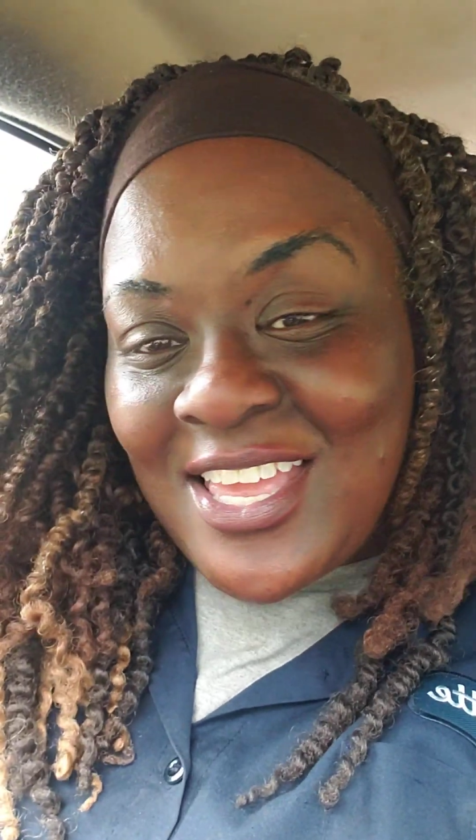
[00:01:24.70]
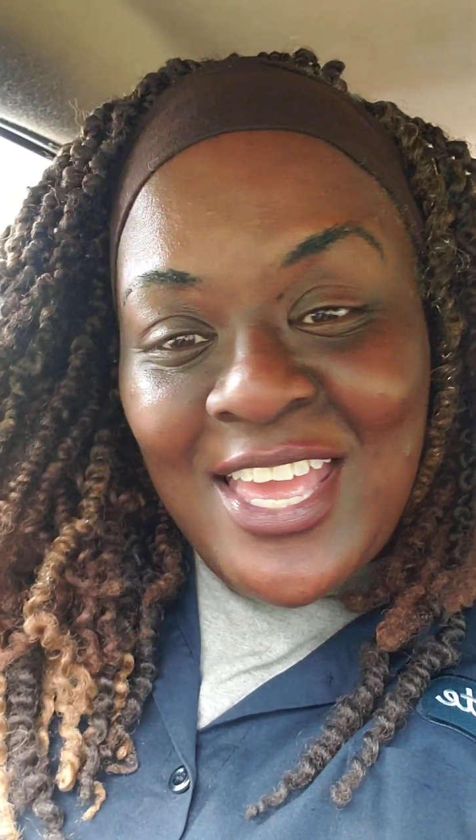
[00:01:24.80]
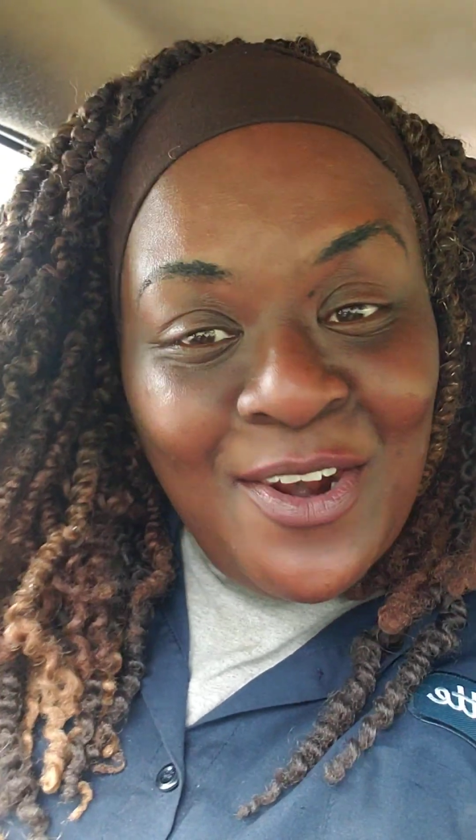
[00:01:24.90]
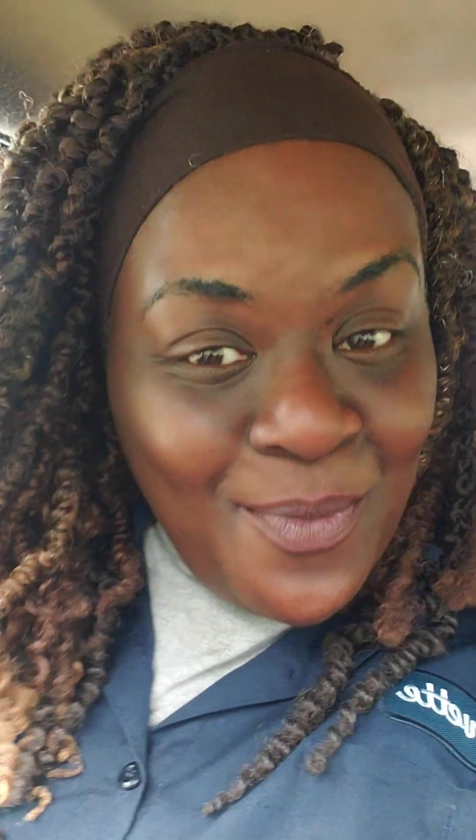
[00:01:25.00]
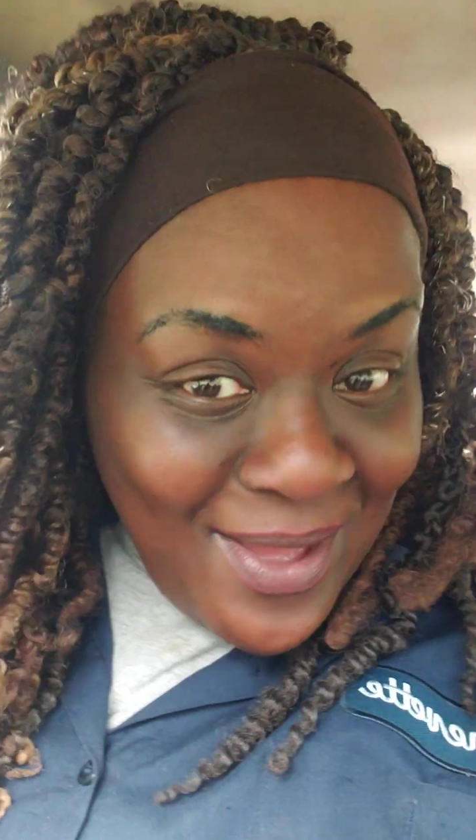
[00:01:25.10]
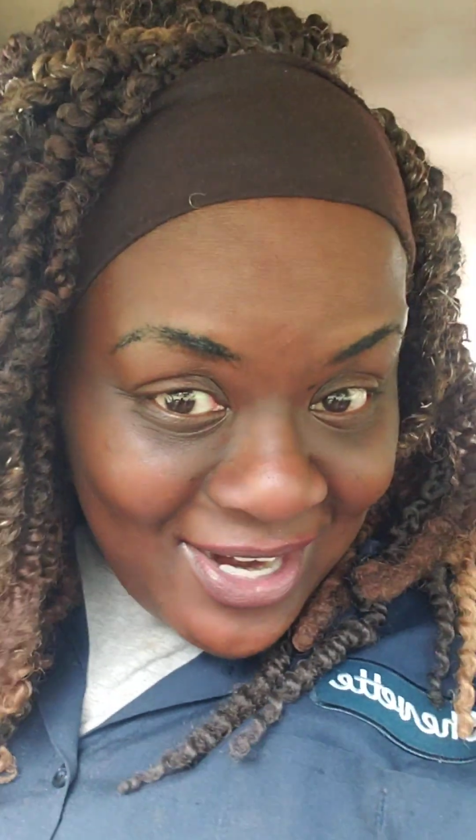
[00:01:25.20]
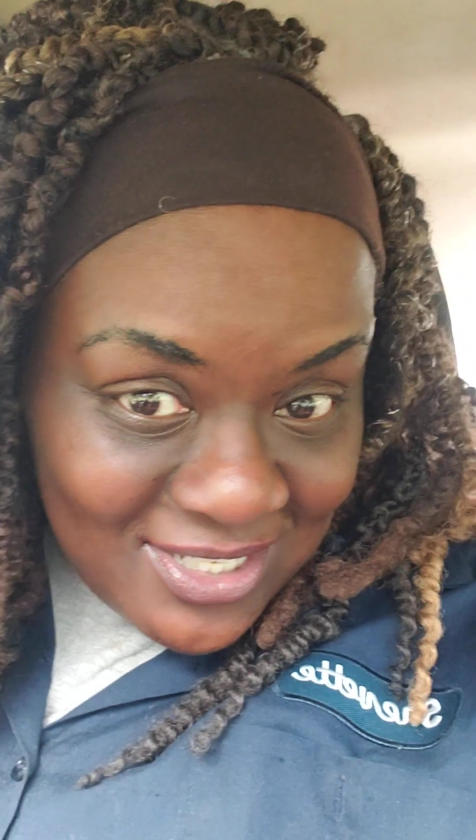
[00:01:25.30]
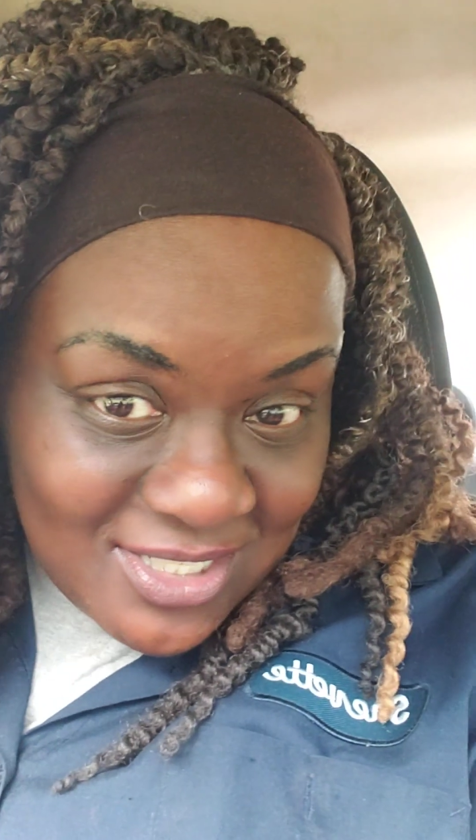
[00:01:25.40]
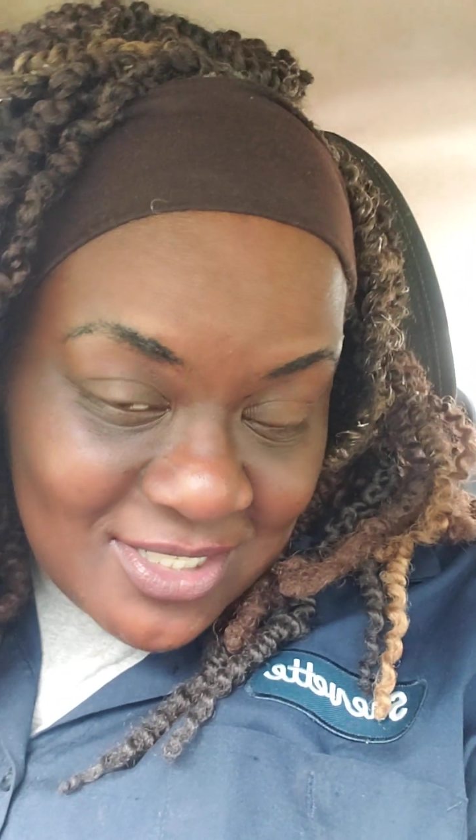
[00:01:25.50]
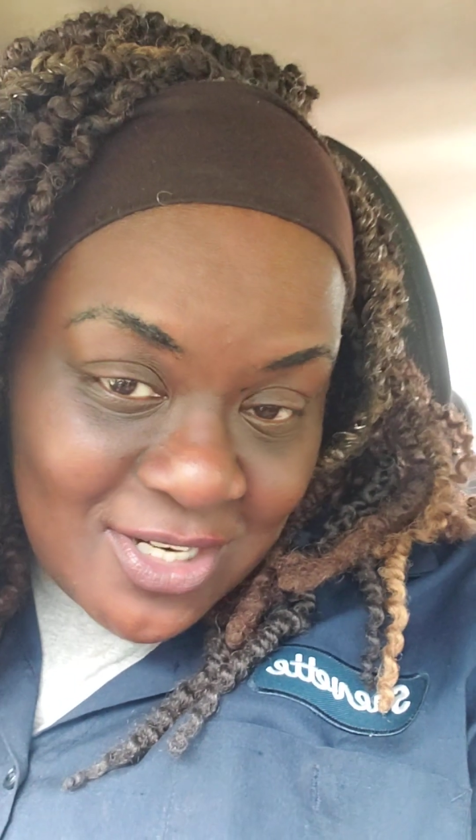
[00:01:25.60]
can't
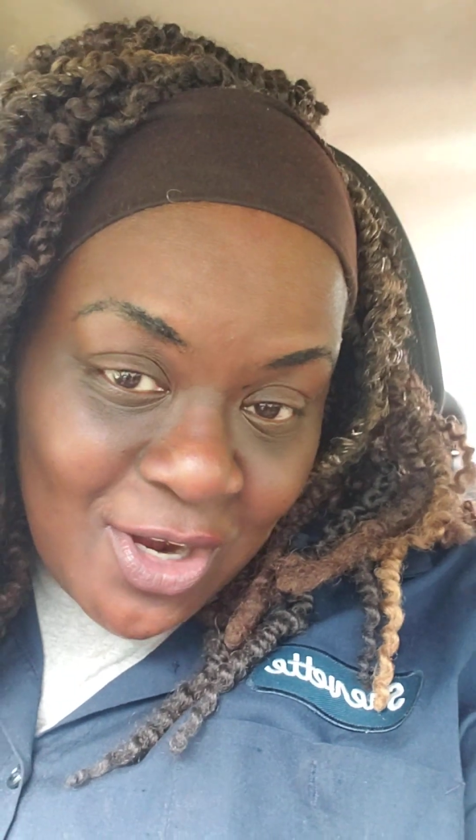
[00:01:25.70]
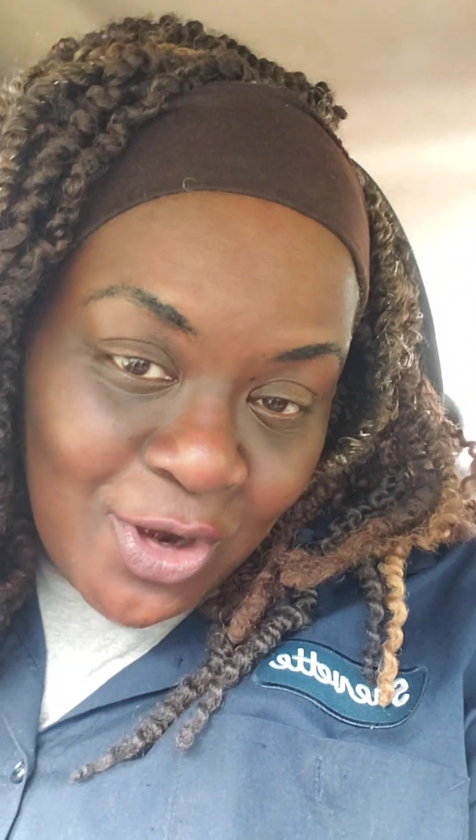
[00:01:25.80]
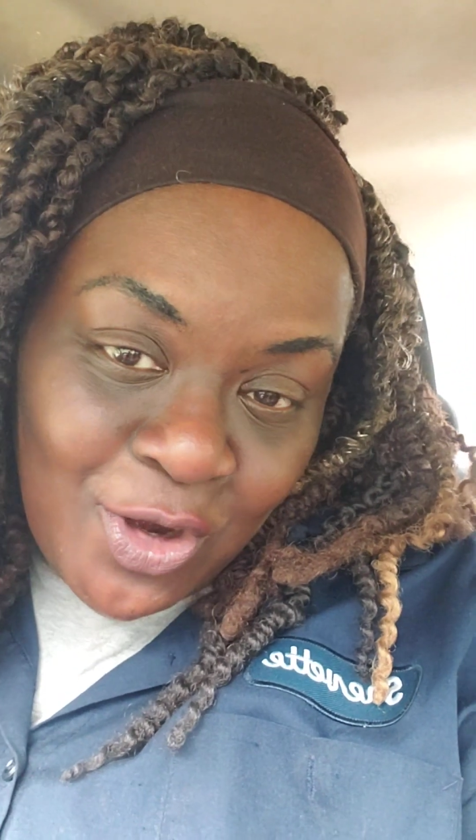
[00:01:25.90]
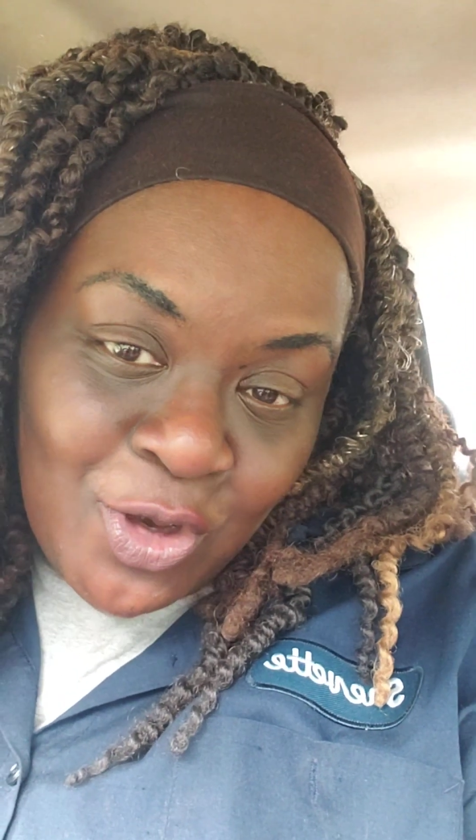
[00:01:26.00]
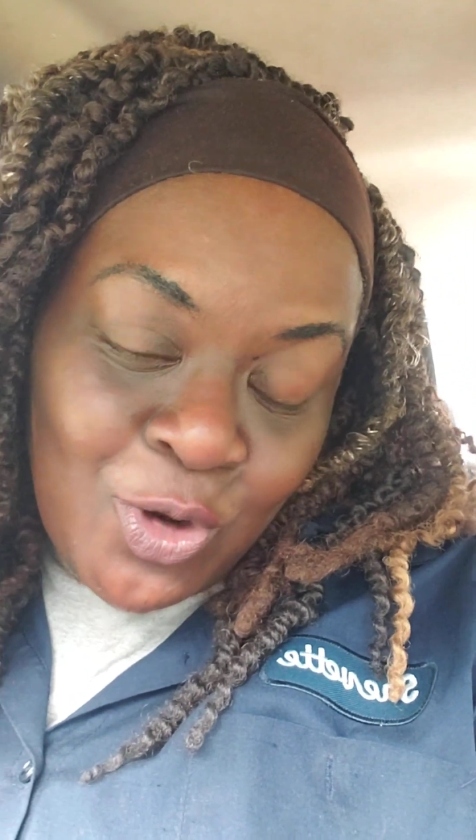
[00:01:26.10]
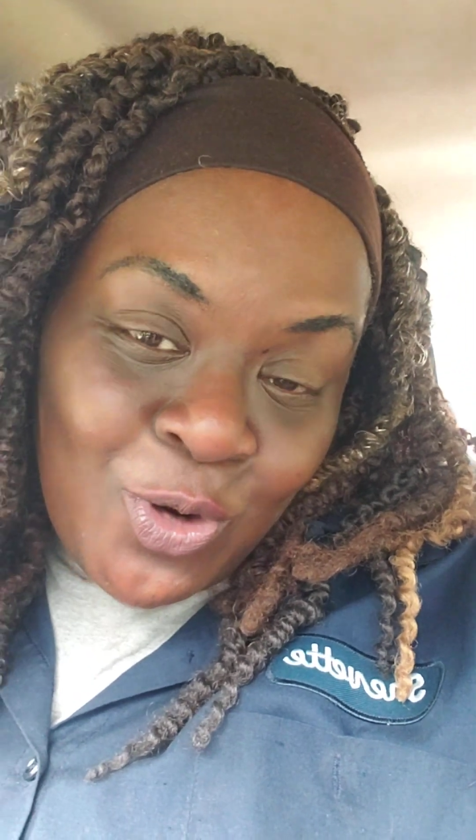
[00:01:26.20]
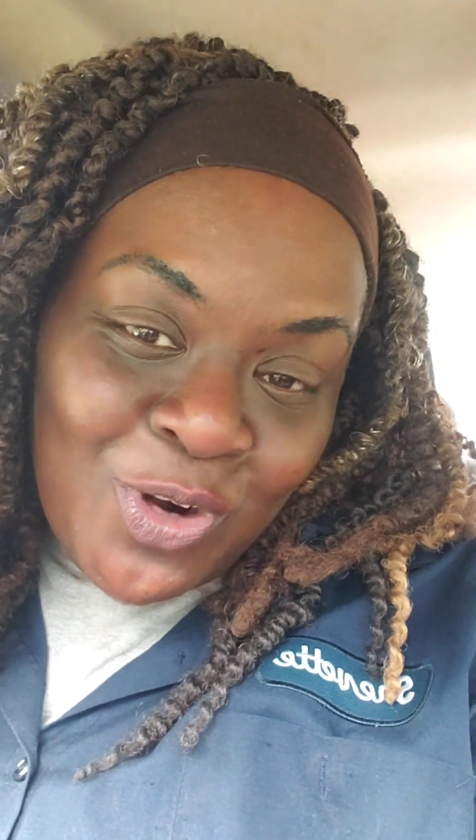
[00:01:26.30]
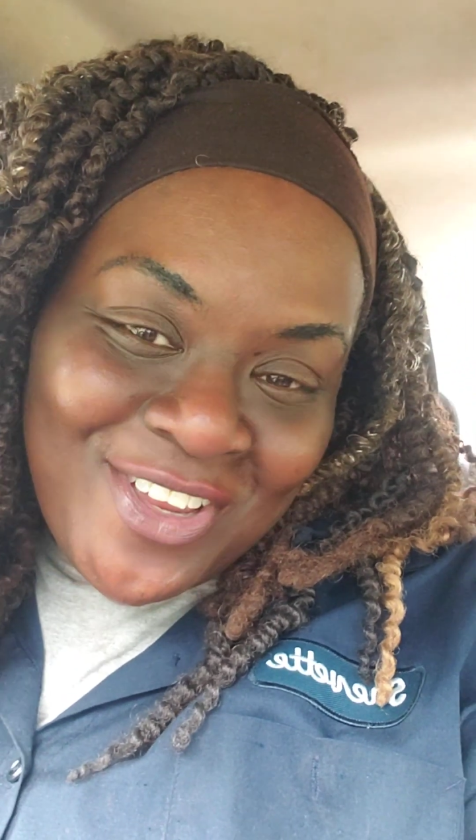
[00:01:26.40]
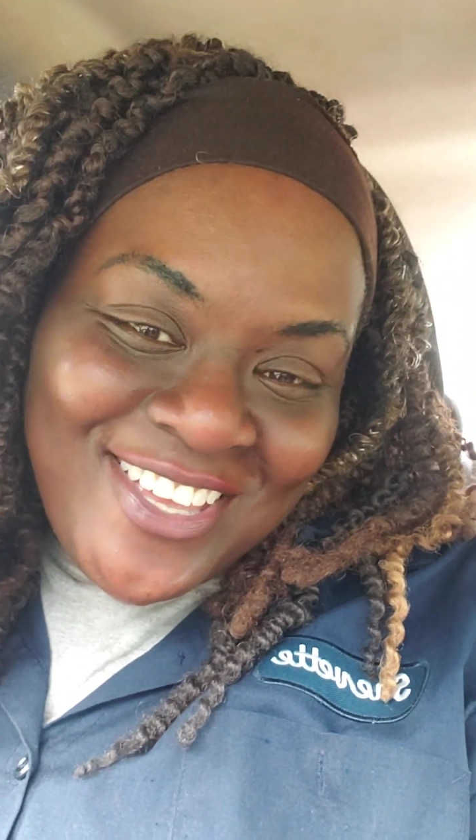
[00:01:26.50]
nobody turn your